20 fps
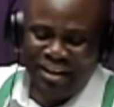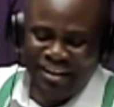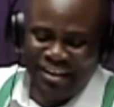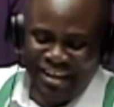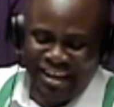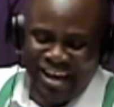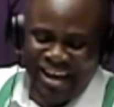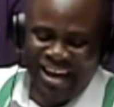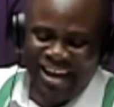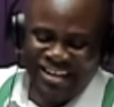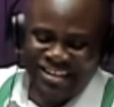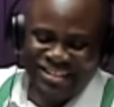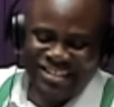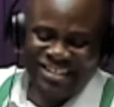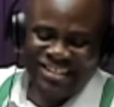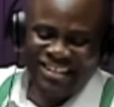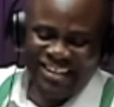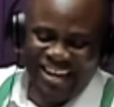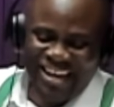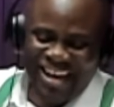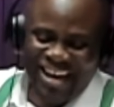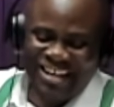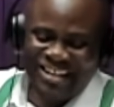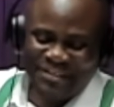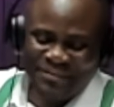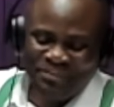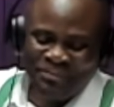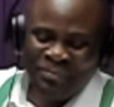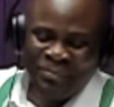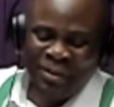Yes.
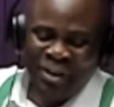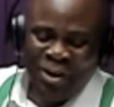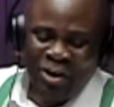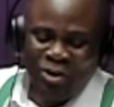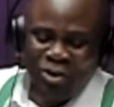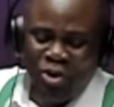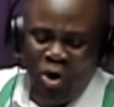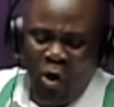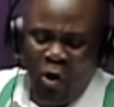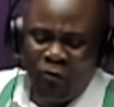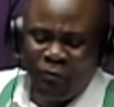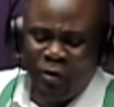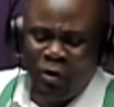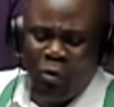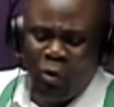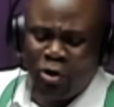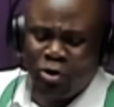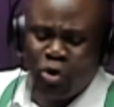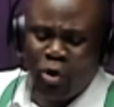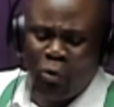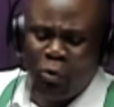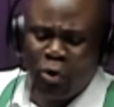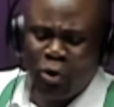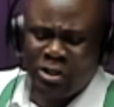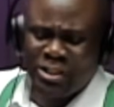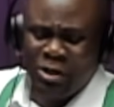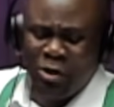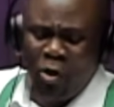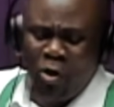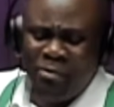You few
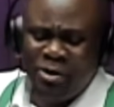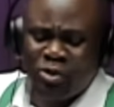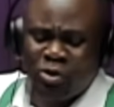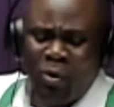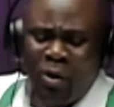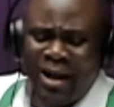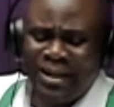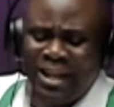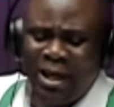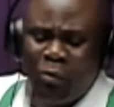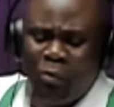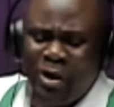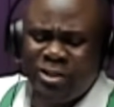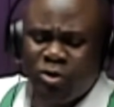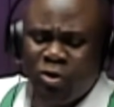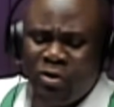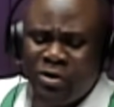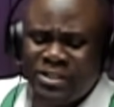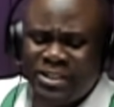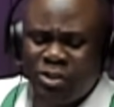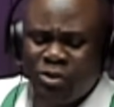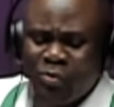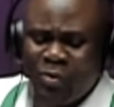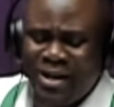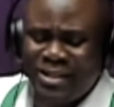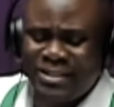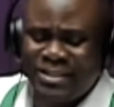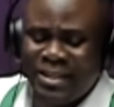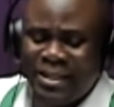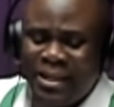Joel say Obi, so under which
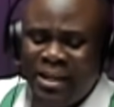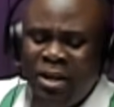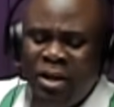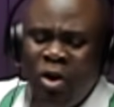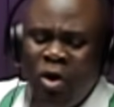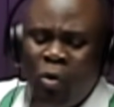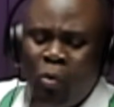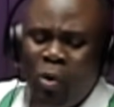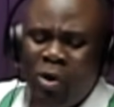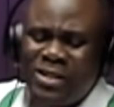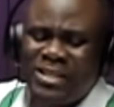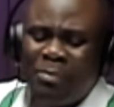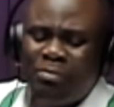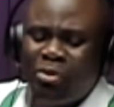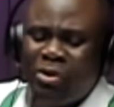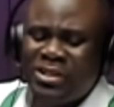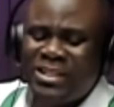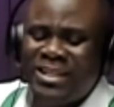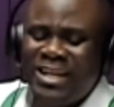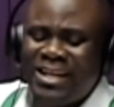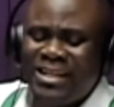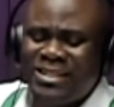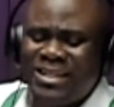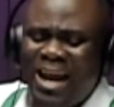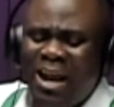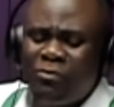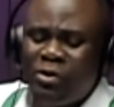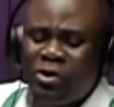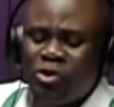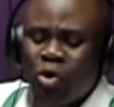constituency was the
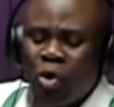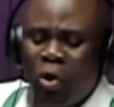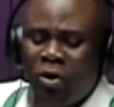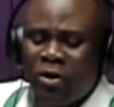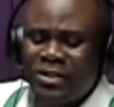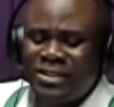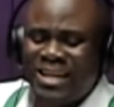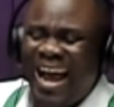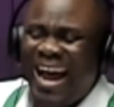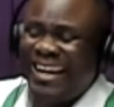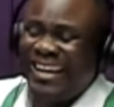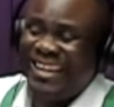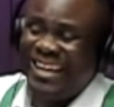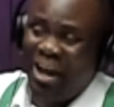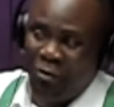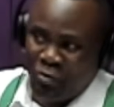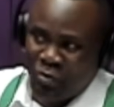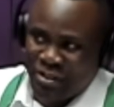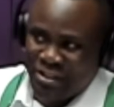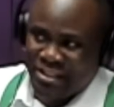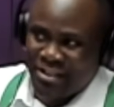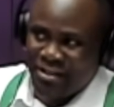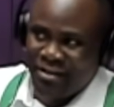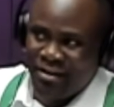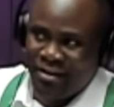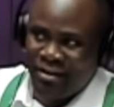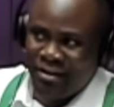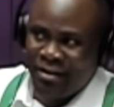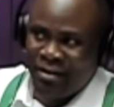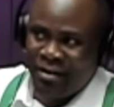presidential results announced?
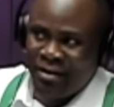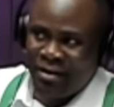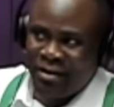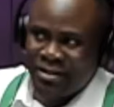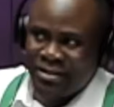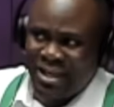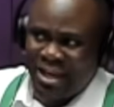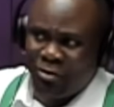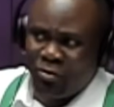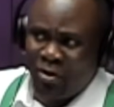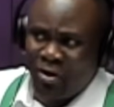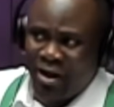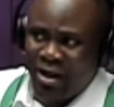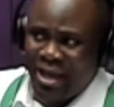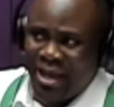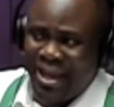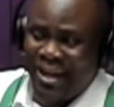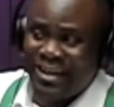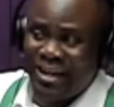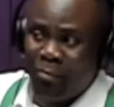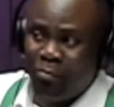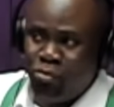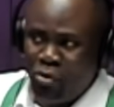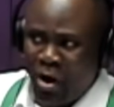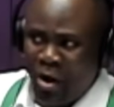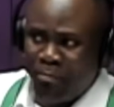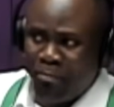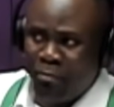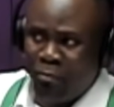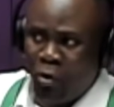Say no under
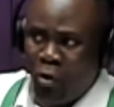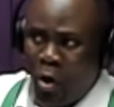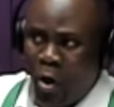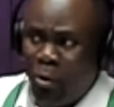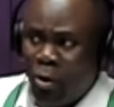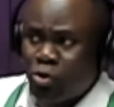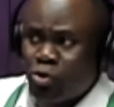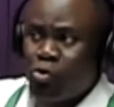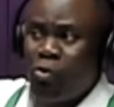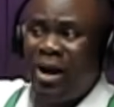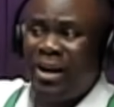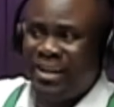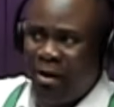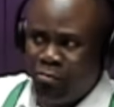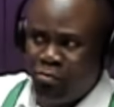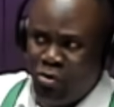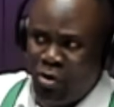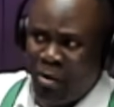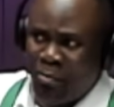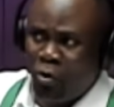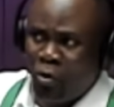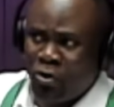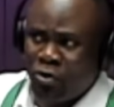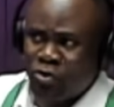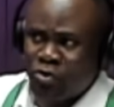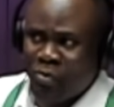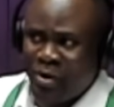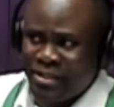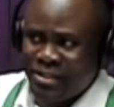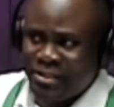Buem or to under Buem
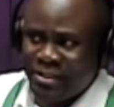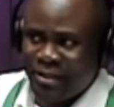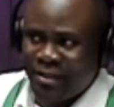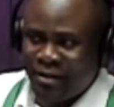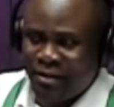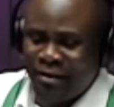constituency.